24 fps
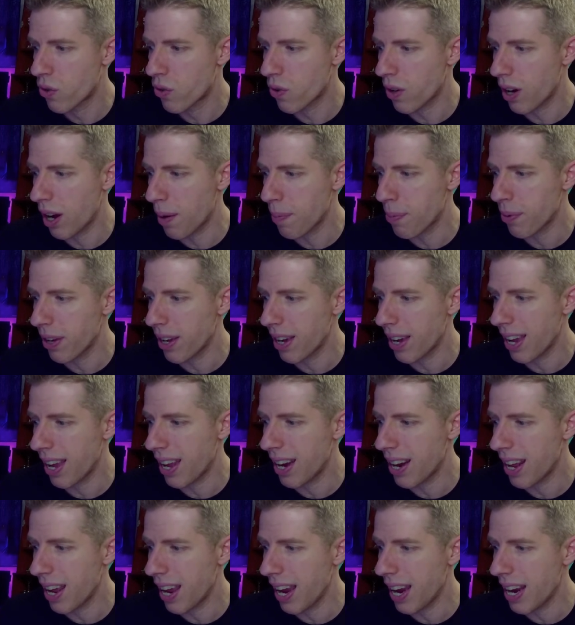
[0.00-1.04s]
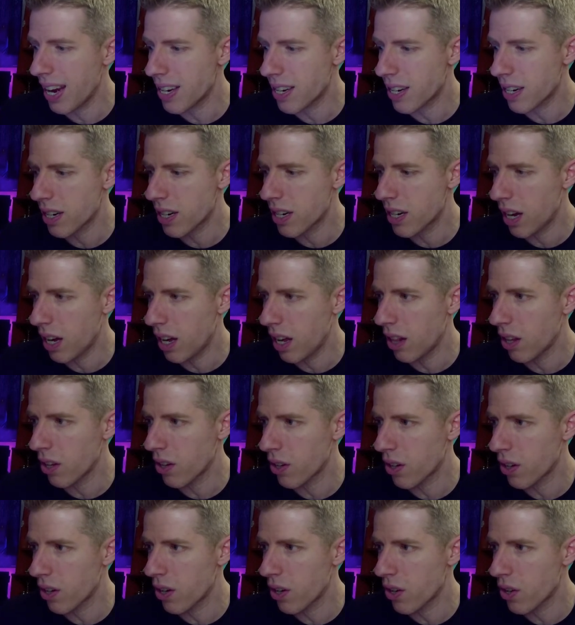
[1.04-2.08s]
dropping an
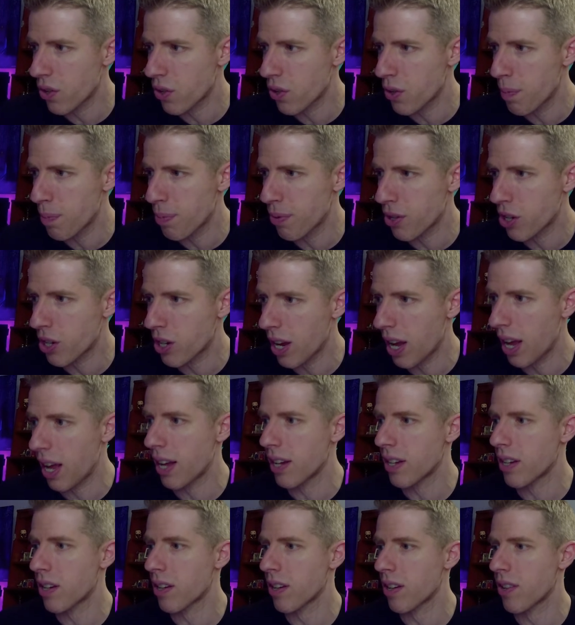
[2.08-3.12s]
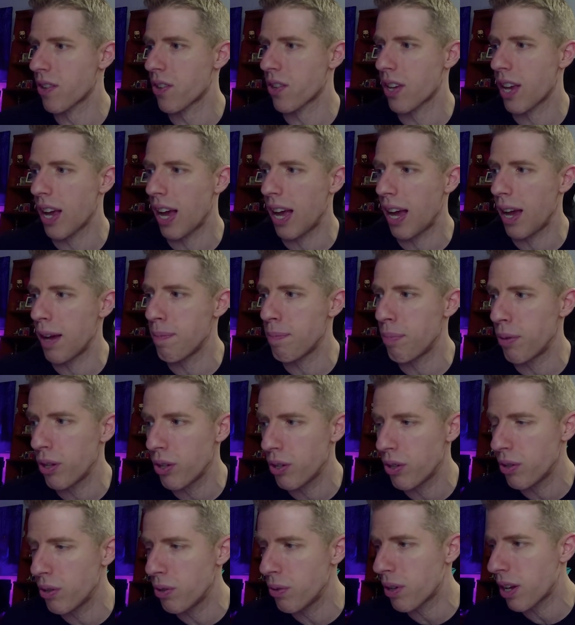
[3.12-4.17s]
$8 super chat. Skye
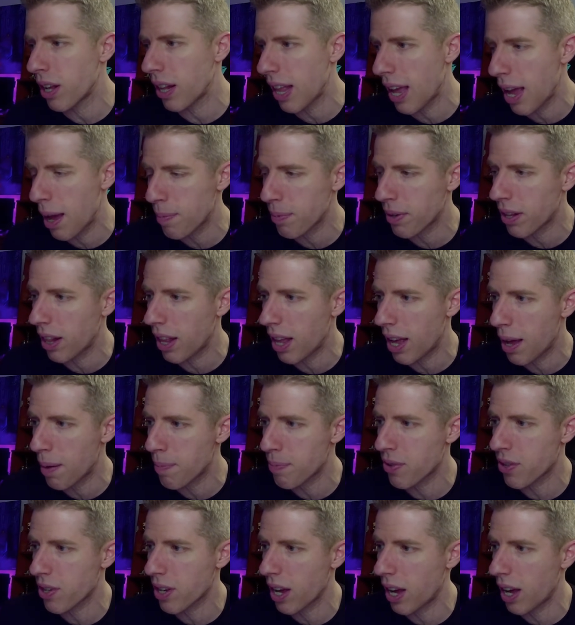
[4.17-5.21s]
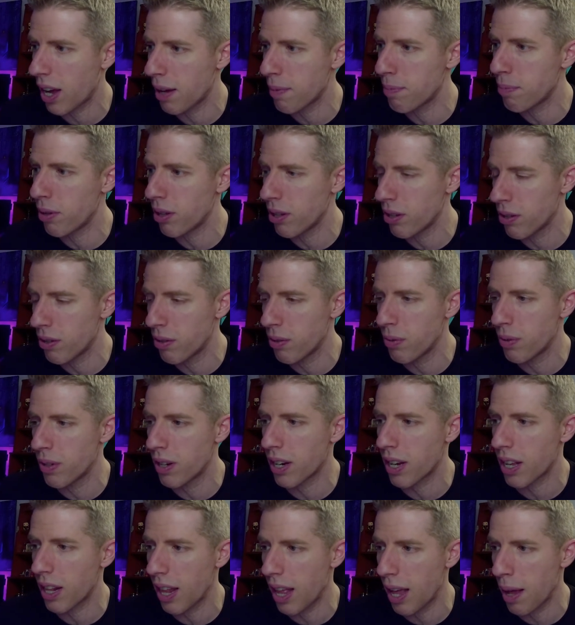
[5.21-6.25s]
Blue, clap, clap, Skye Blue,
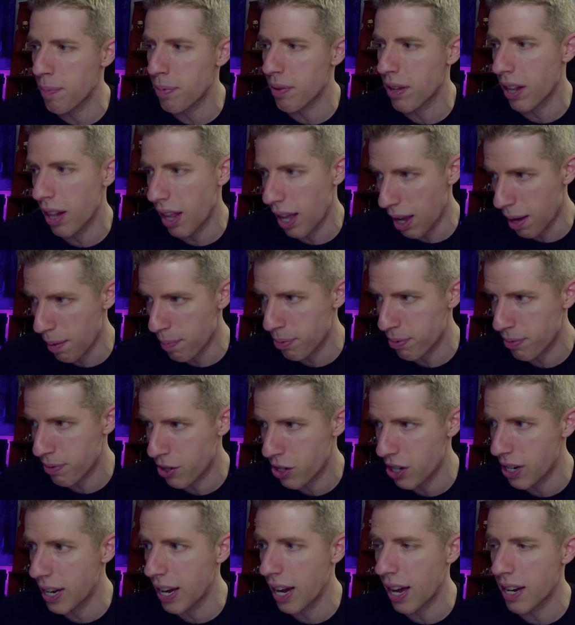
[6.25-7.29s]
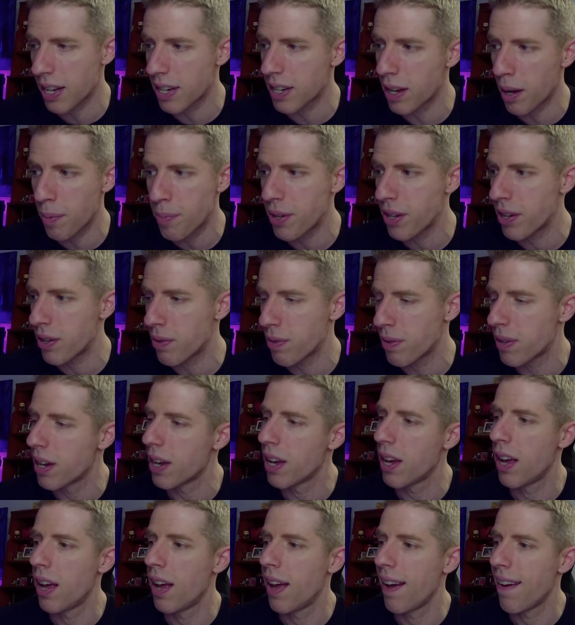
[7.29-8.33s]
clap, clap. You got a W.
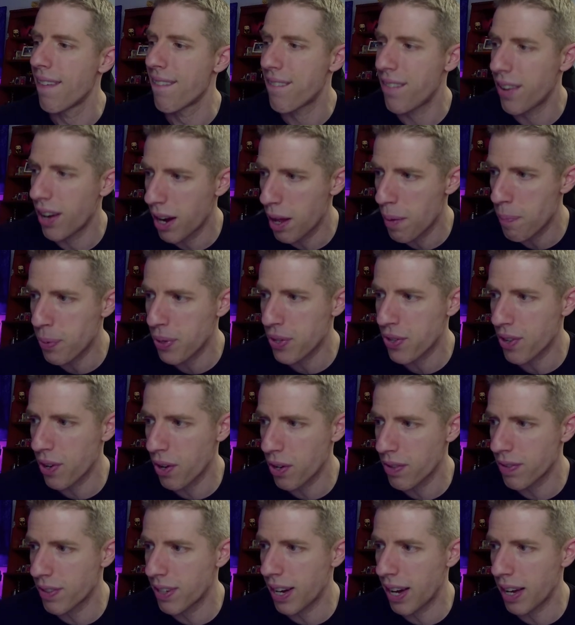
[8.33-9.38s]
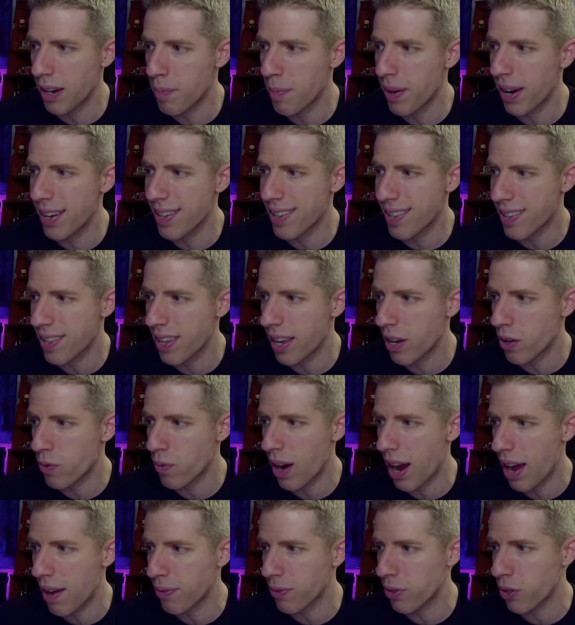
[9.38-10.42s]
Fun episode of Dynamite. Sting
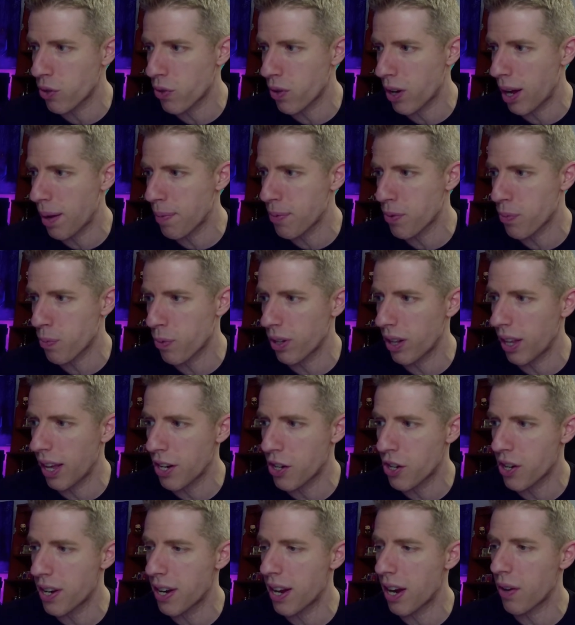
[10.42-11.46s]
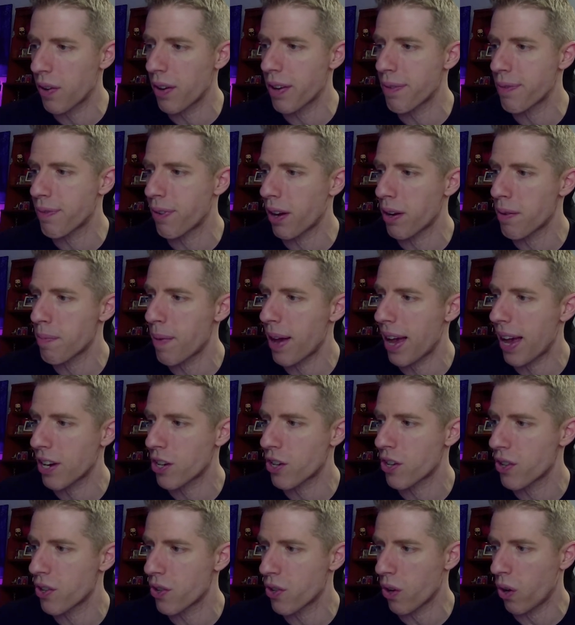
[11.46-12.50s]
Rafter drops were legendary. Fun
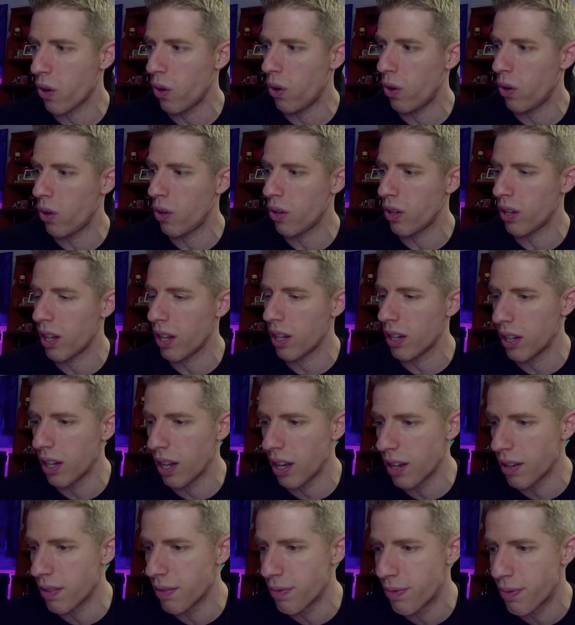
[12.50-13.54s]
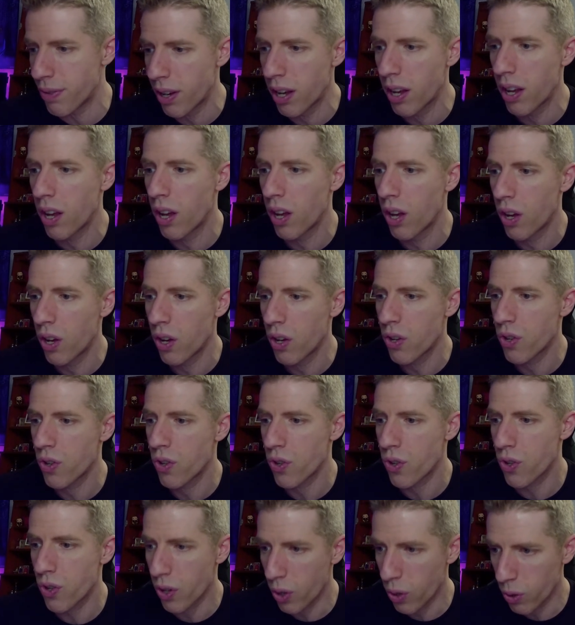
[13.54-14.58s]
matches. All love.
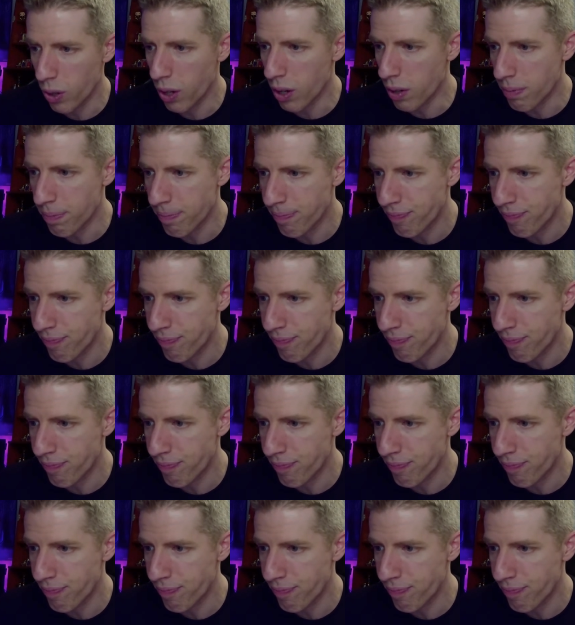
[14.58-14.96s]
Solo.